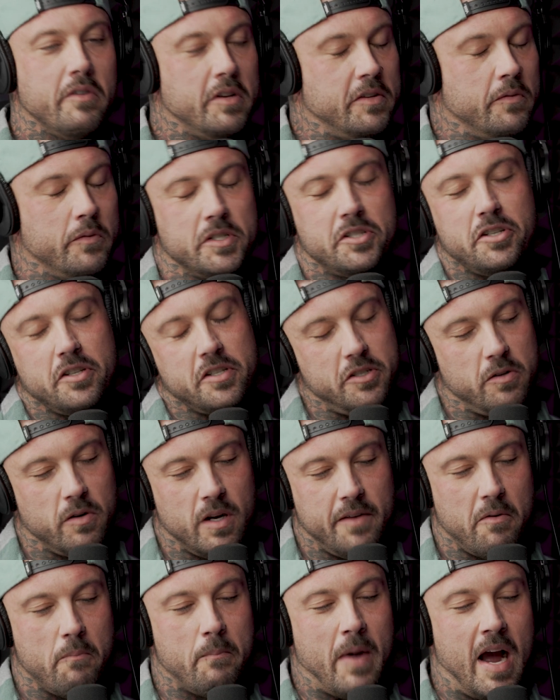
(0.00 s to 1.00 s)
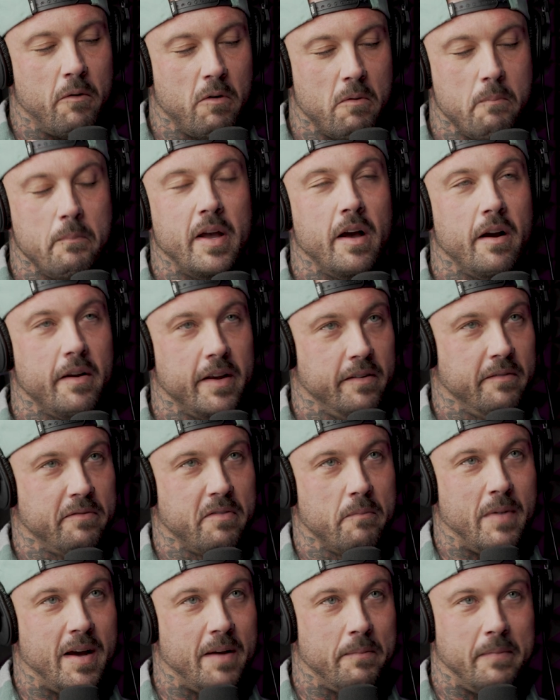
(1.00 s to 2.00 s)
of it was just driven by rebellion
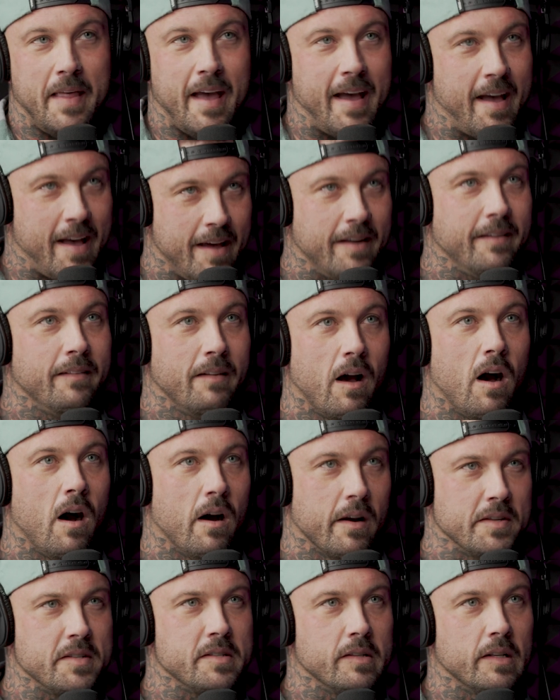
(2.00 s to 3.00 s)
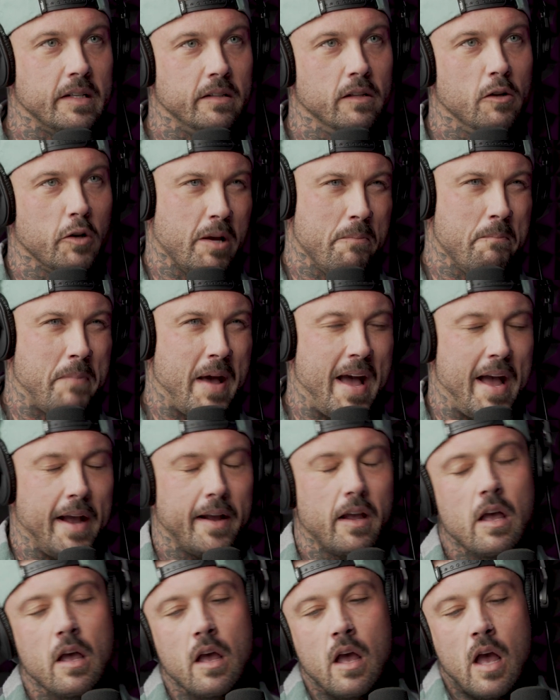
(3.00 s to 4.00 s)
from my dad, honestly, looking
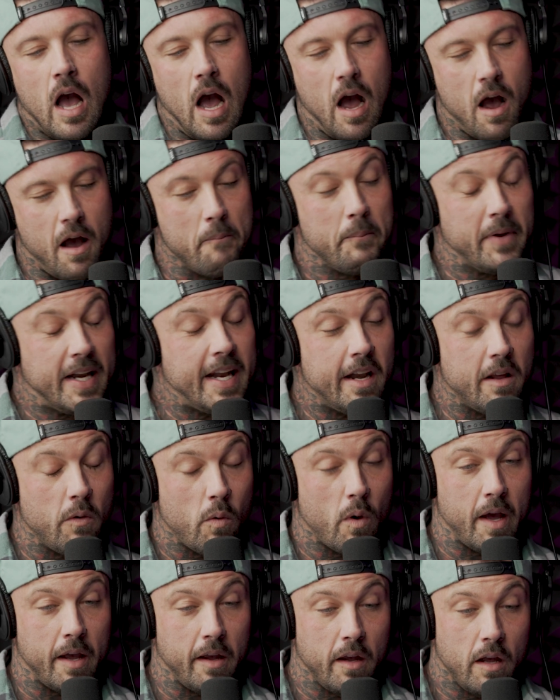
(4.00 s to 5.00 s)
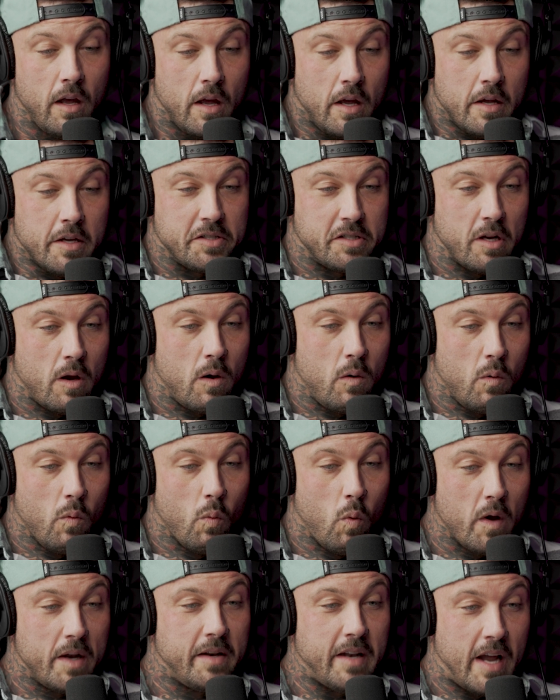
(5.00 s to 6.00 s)
back. But anyway, so
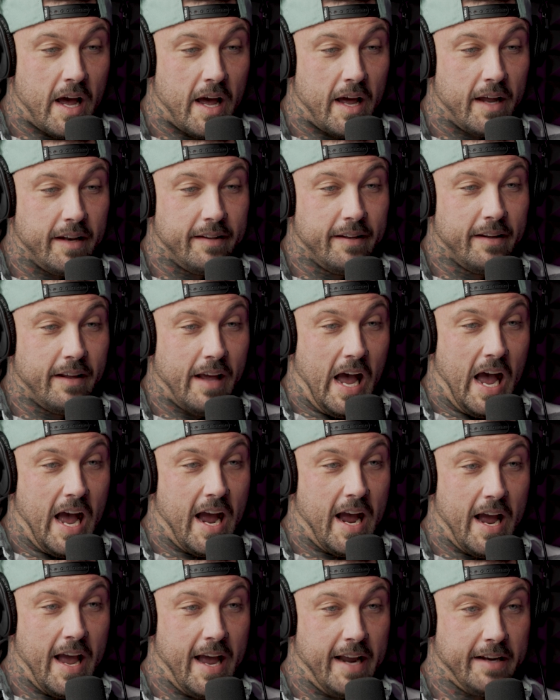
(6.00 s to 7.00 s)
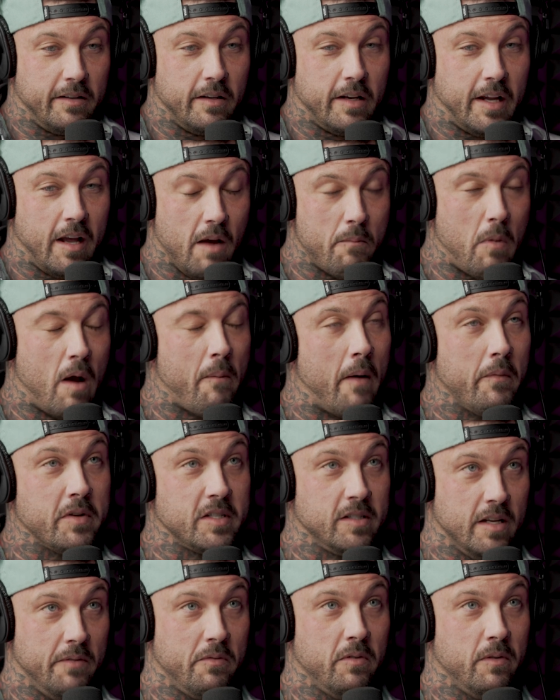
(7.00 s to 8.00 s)
one night, I had come home. I
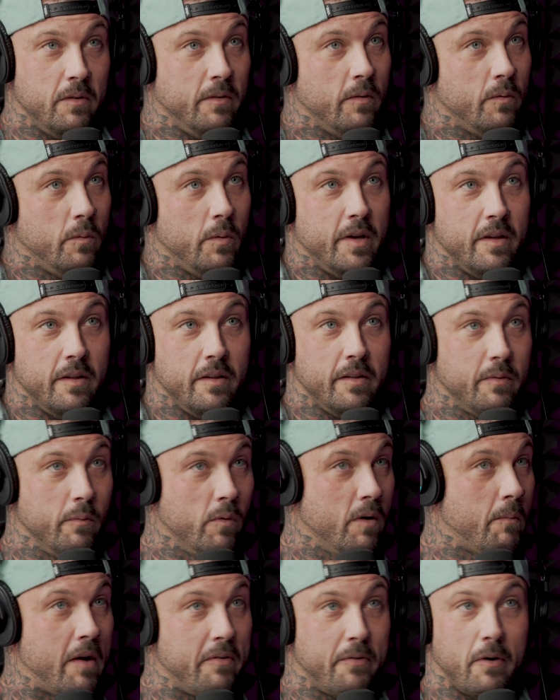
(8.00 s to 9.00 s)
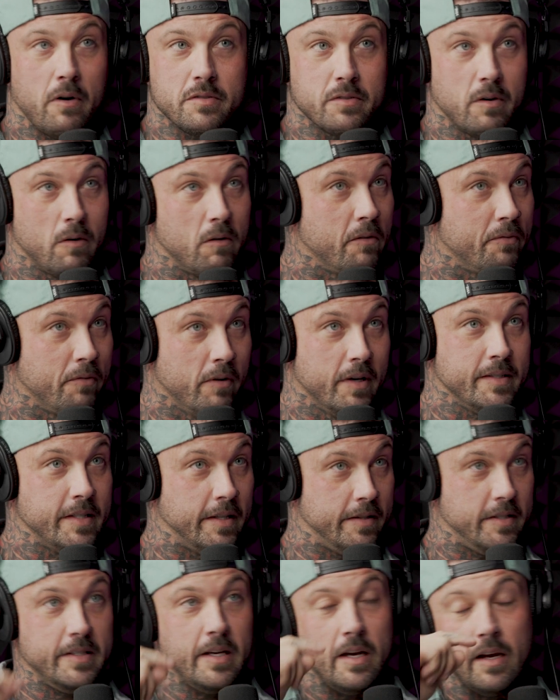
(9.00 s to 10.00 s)
was living with one of my first girlfriends
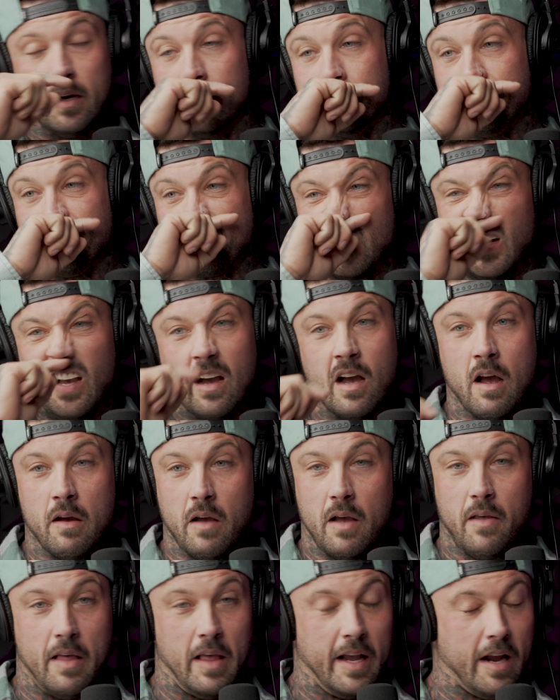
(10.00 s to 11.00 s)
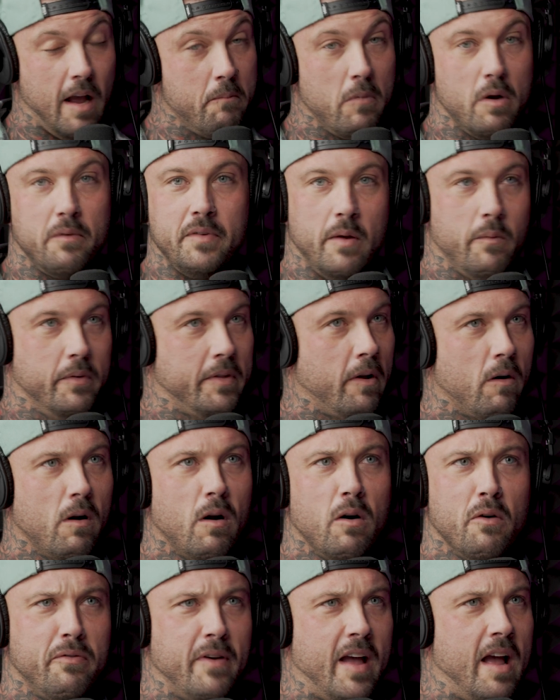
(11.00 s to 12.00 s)
at the time. I moved in with her
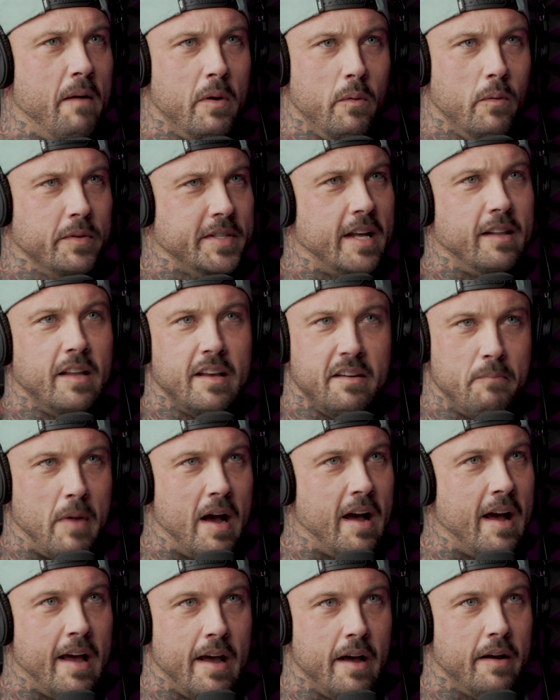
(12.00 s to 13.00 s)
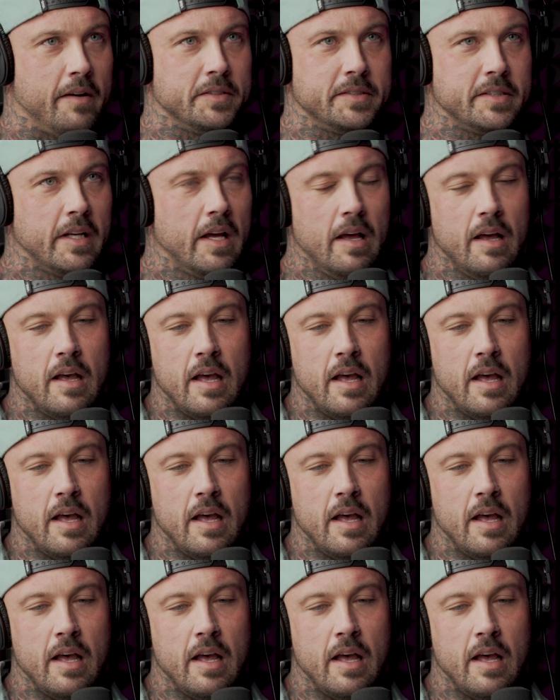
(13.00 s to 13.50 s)
whole family once I left my house.